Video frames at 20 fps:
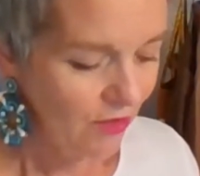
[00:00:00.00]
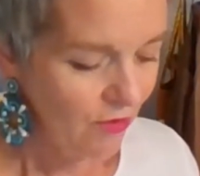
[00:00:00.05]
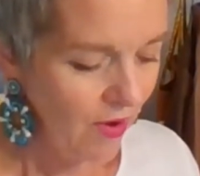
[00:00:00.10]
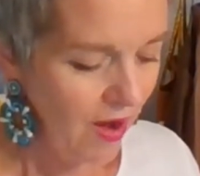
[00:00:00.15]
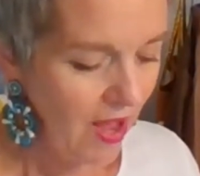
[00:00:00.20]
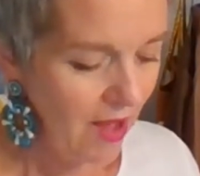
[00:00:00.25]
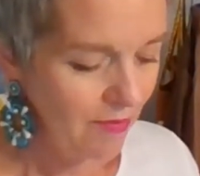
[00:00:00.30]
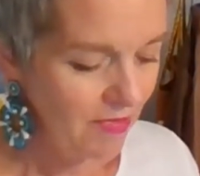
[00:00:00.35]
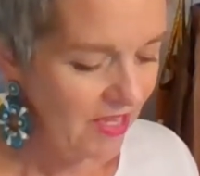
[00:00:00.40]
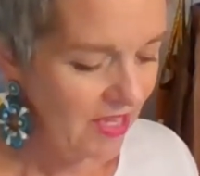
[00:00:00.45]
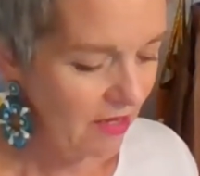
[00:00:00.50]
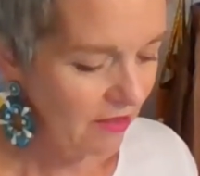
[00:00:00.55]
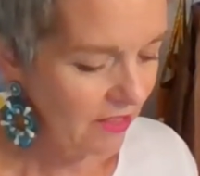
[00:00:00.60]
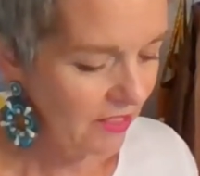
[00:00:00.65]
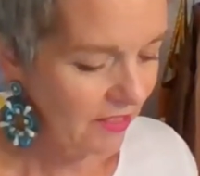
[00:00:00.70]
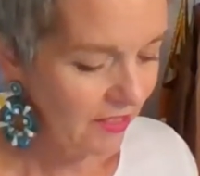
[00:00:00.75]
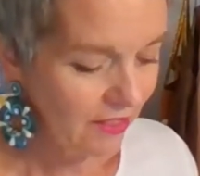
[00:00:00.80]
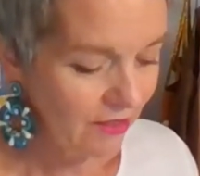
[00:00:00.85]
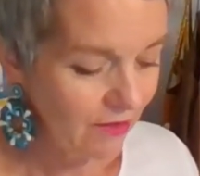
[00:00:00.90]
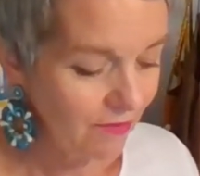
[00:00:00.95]
Grab the
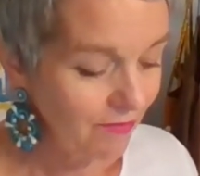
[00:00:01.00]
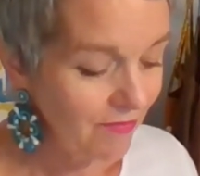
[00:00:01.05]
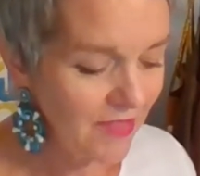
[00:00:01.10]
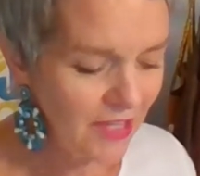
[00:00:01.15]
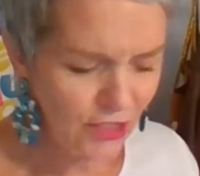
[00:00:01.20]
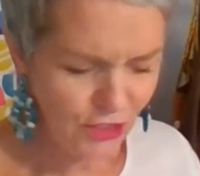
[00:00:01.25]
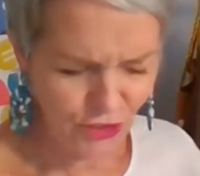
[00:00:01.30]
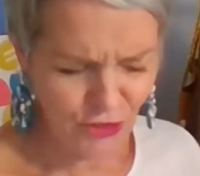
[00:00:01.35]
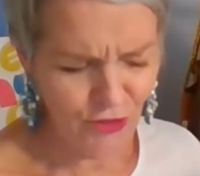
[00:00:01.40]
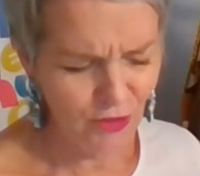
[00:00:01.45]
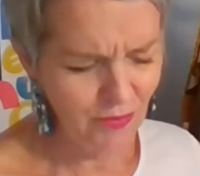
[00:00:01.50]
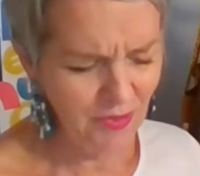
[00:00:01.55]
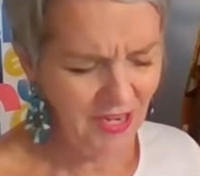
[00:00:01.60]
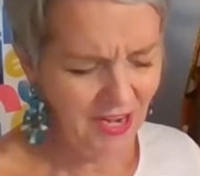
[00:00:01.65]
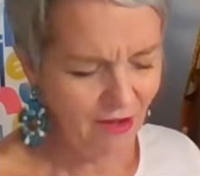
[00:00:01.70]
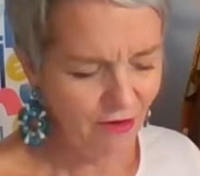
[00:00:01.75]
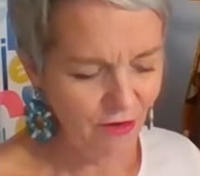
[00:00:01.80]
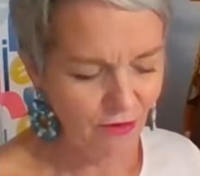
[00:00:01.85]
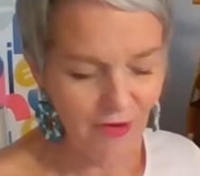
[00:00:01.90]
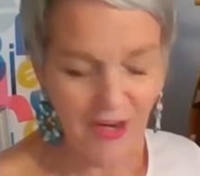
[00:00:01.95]
calculator. This should have
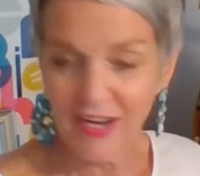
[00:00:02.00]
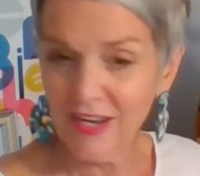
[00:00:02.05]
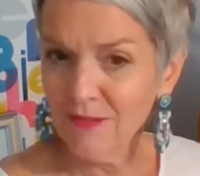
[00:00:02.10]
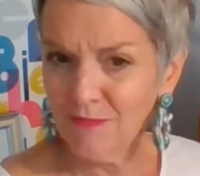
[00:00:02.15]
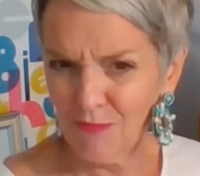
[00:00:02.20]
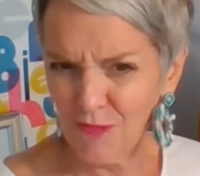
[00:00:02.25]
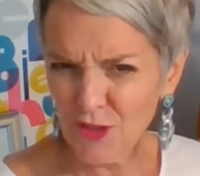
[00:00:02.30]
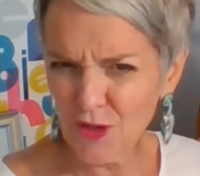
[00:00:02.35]
been out already.